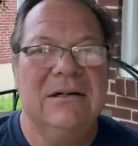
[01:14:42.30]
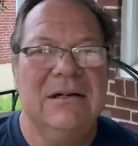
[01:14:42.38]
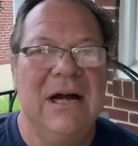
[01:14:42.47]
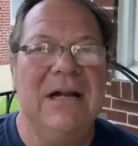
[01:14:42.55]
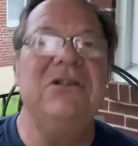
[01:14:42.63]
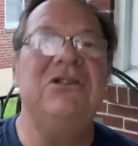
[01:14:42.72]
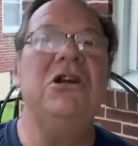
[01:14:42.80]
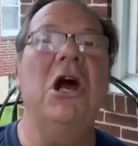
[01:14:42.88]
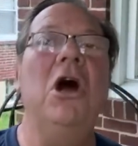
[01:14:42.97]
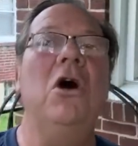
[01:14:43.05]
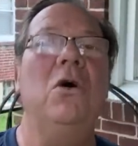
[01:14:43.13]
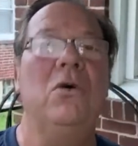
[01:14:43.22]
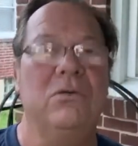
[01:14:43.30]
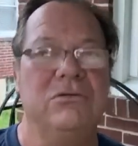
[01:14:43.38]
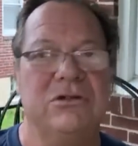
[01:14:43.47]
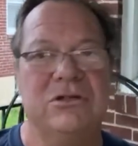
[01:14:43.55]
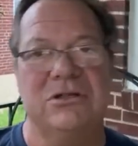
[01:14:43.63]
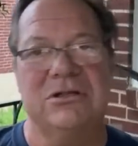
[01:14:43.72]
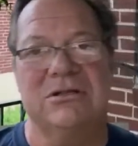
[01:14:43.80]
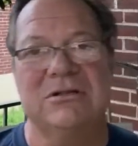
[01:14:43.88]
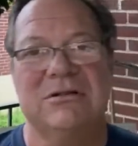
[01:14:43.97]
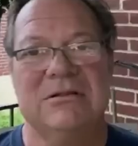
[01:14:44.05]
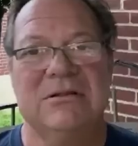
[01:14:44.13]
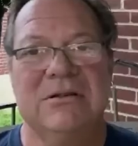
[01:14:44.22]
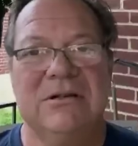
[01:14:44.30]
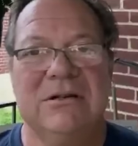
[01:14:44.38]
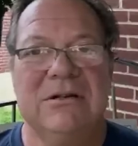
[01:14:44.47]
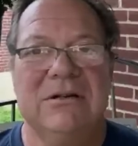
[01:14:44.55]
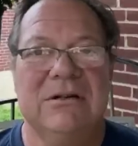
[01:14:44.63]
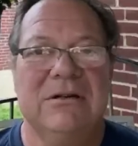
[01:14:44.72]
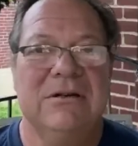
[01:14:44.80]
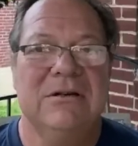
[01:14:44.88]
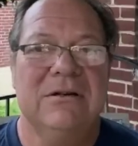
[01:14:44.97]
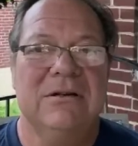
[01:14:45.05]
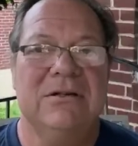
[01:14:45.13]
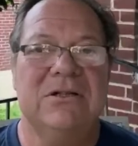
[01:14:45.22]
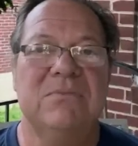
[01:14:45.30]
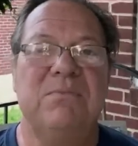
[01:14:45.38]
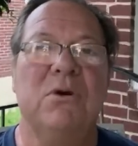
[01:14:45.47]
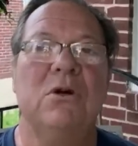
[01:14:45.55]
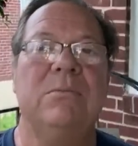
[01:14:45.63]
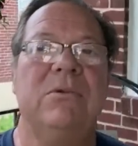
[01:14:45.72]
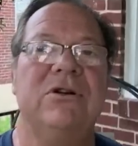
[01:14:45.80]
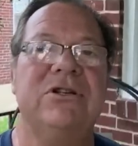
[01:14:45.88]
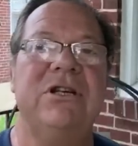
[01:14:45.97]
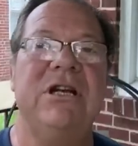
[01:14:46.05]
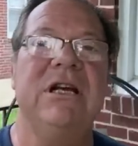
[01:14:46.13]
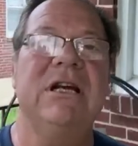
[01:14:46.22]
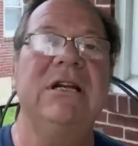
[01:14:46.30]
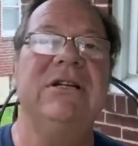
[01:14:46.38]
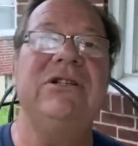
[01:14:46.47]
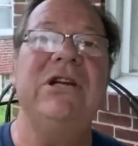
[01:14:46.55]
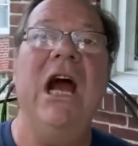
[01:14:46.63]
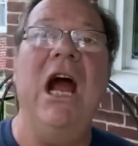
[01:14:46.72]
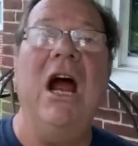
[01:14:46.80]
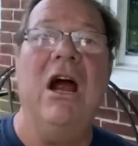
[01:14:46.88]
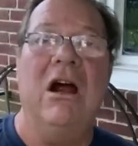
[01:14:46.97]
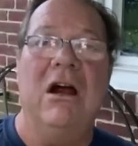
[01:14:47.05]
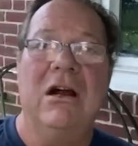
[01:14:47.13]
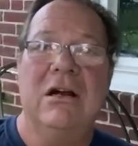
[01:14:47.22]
And it shows. It's a boomer sitting in a chair.